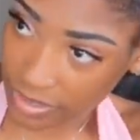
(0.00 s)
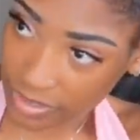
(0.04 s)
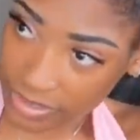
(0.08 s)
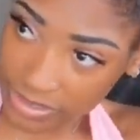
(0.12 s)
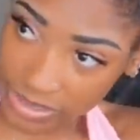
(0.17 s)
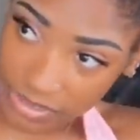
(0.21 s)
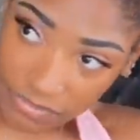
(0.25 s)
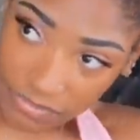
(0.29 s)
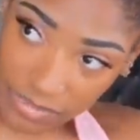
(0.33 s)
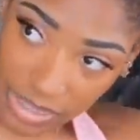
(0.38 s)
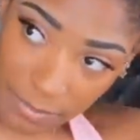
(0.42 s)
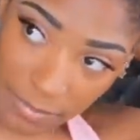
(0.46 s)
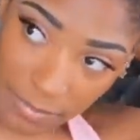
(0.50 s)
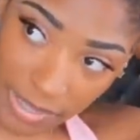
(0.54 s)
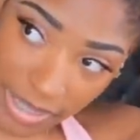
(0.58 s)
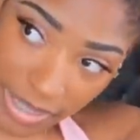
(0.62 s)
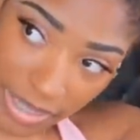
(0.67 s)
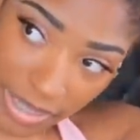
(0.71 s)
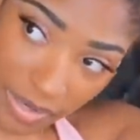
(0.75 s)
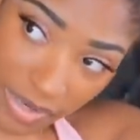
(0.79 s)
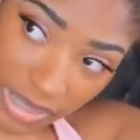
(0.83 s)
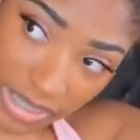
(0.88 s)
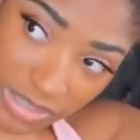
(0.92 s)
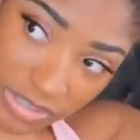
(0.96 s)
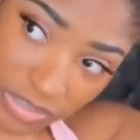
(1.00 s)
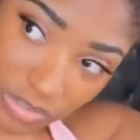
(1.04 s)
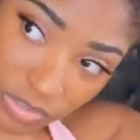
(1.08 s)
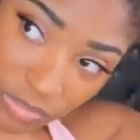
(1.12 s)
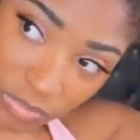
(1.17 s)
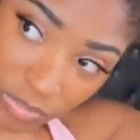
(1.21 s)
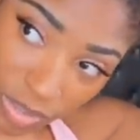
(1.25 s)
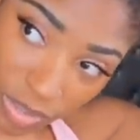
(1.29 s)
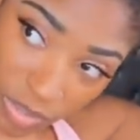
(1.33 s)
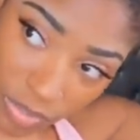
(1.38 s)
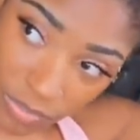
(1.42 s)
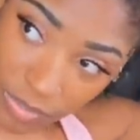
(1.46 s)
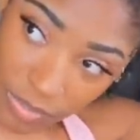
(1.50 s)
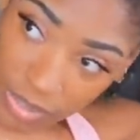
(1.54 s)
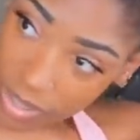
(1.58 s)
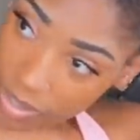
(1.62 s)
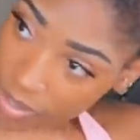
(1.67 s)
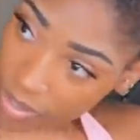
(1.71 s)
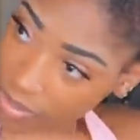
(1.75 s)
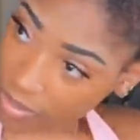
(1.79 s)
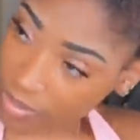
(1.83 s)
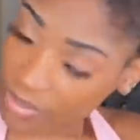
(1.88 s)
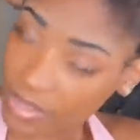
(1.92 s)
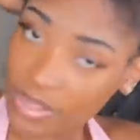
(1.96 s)
Cause I feel like my hair has grown,
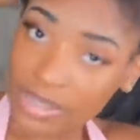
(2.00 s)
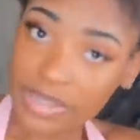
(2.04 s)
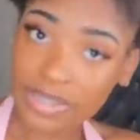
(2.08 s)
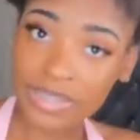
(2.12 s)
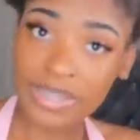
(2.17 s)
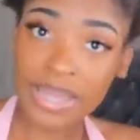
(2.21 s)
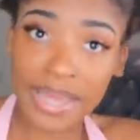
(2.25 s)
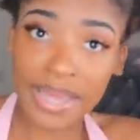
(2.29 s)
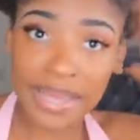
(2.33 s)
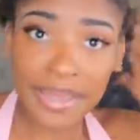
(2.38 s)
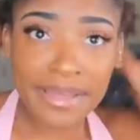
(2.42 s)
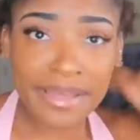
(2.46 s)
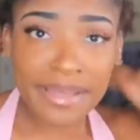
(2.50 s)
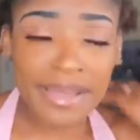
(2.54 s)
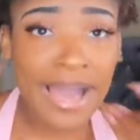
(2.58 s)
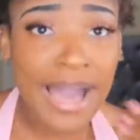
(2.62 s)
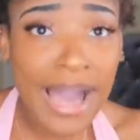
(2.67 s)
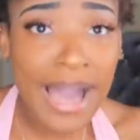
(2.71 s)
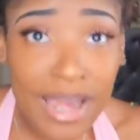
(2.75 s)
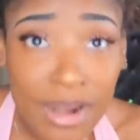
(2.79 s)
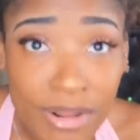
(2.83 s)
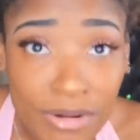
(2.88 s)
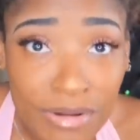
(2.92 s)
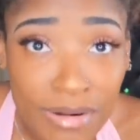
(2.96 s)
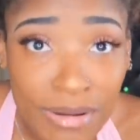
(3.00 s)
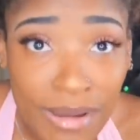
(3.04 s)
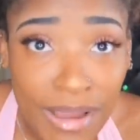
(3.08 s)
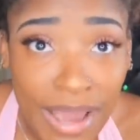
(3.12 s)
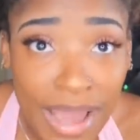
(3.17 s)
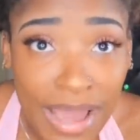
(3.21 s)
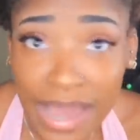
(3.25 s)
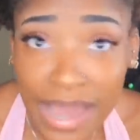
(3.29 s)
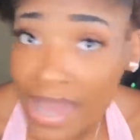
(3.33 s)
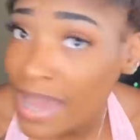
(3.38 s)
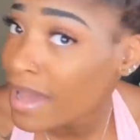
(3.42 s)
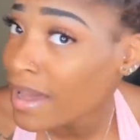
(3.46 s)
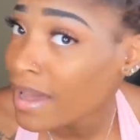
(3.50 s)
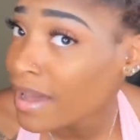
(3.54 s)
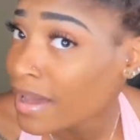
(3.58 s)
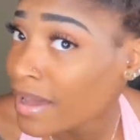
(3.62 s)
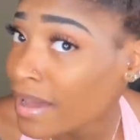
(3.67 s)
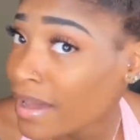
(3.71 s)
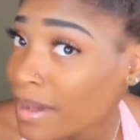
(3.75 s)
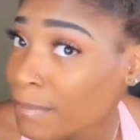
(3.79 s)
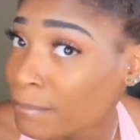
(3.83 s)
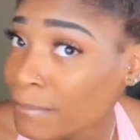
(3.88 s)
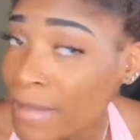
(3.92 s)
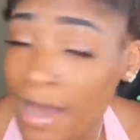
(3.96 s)
y'all. Like, I don't know,
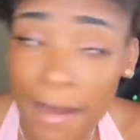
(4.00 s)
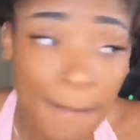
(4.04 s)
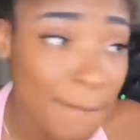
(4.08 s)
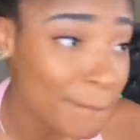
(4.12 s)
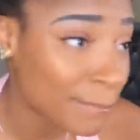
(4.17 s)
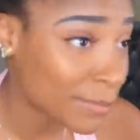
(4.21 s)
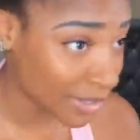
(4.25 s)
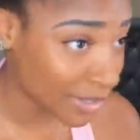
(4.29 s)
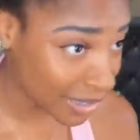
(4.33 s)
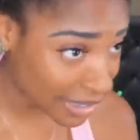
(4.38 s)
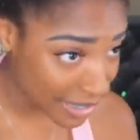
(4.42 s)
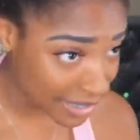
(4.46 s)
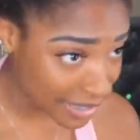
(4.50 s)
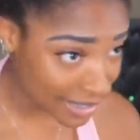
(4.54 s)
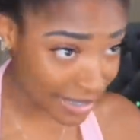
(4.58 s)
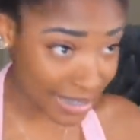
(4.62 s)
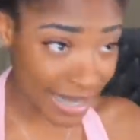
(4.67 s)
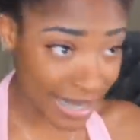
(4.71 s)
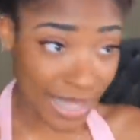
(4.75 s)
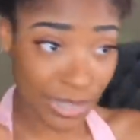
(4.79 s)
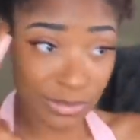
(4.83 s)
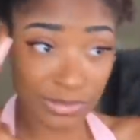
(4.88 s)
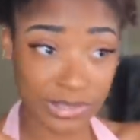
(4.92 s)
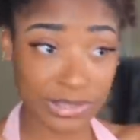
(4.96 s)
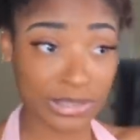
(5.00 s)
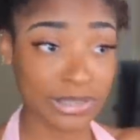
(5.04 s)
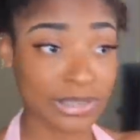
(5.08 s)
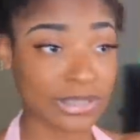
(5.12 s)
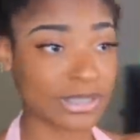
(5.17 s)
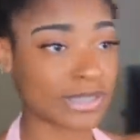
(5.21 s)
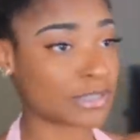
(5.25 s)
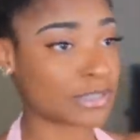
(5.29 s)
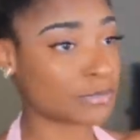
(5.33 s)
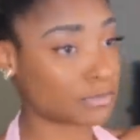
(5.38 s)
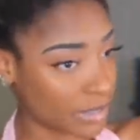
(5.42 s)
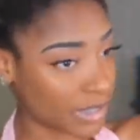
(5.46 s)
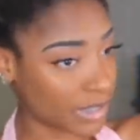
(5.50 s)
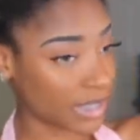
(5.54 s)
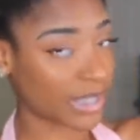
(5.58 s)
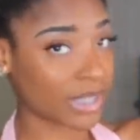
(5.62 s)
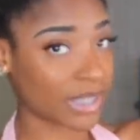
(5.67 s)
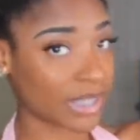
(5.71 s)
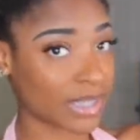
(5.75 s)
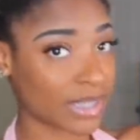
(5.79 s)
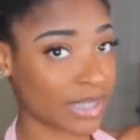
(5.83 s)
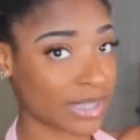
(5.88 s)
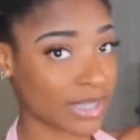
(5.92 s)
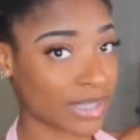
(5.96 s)
uh, my bun did not used to look this
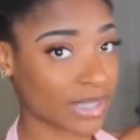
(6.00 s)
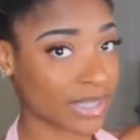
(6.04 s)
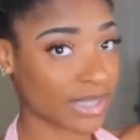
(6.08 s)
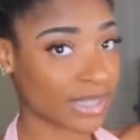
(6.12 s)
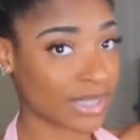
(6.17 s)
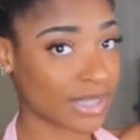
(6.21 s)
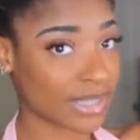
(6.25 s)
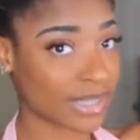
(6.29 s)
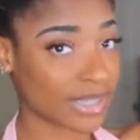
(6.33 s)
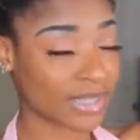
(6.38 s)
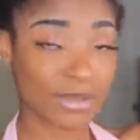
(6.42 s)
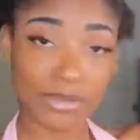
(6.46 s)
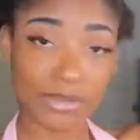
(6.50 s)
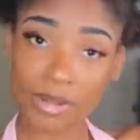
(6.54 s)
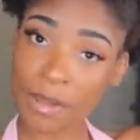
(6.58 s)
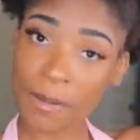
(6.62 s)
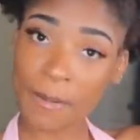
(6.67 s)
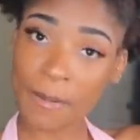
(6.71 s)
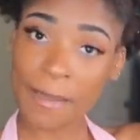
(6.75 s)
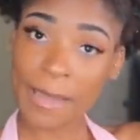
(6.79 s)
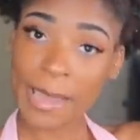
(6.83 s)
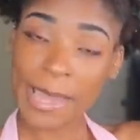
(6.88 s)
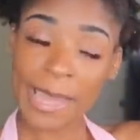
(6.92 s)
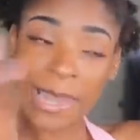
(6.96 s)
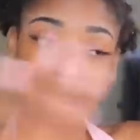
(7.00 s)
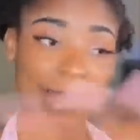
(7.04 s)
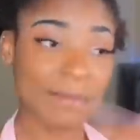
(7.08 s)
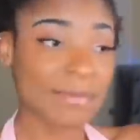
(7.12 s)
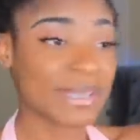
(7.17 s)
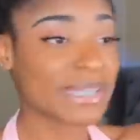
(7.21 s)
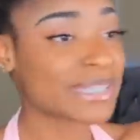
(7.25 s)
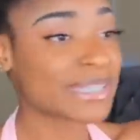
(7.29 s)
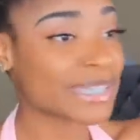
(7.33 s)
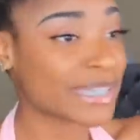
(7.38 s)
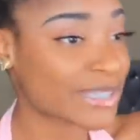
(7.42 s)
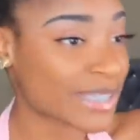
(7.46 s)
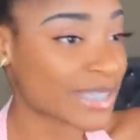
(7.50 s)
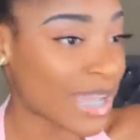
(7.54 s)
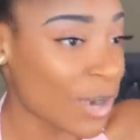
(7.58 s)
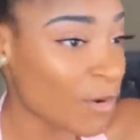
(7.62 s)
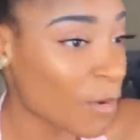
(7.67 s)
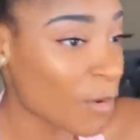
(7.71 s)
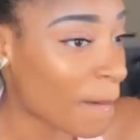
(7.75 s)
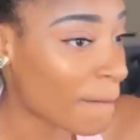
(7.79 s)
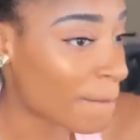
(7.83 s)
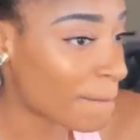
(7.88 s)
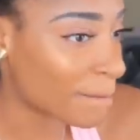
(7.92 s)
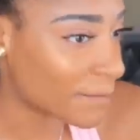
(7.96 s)
big. You know, let me see, should I do
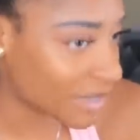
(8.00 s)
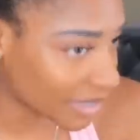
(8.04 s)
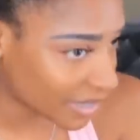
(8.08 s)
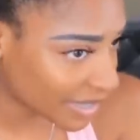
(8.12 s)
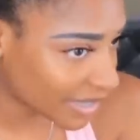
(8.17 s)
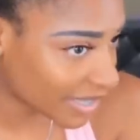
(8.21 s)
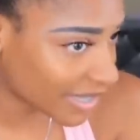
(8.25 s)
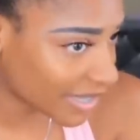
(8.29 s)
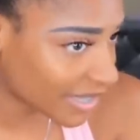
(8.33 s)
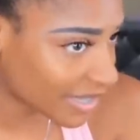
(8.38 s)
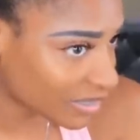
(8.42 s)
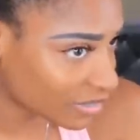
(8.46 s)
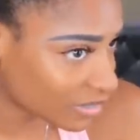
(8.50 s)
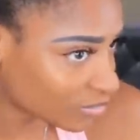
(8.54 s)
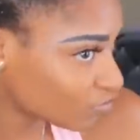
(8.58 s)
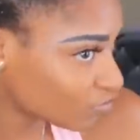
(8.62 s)
a bun?